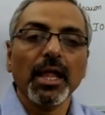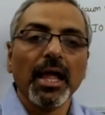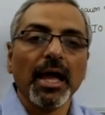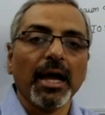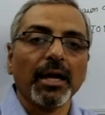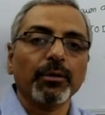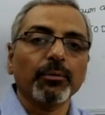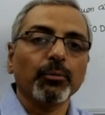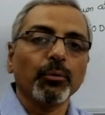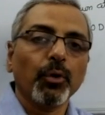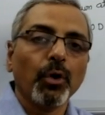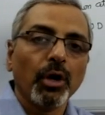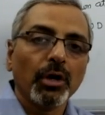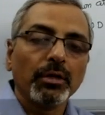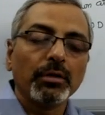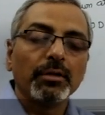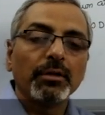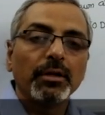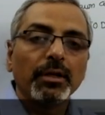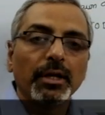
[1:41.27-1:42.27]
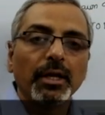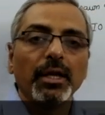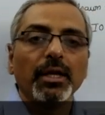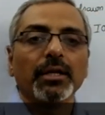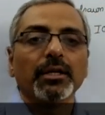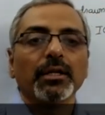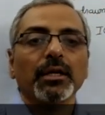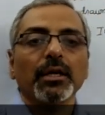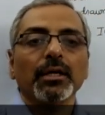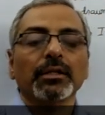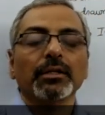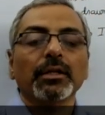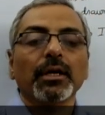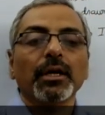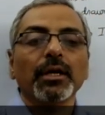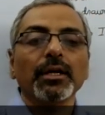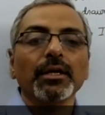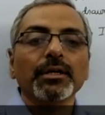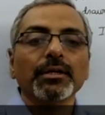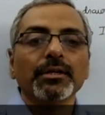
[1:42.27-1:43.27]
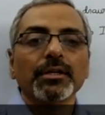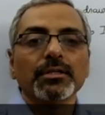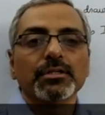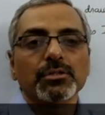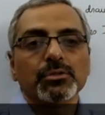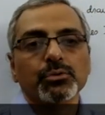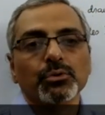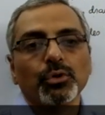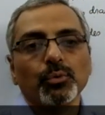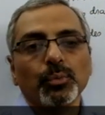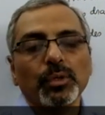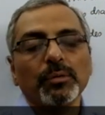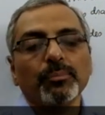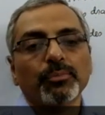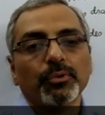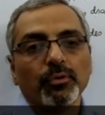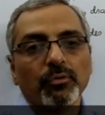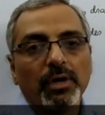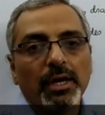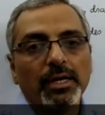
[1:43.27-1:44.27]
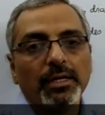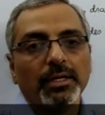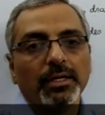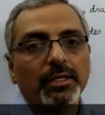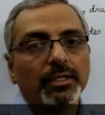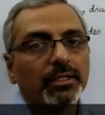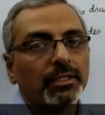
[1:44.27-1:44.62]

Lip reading: at what rate the interest should be provided.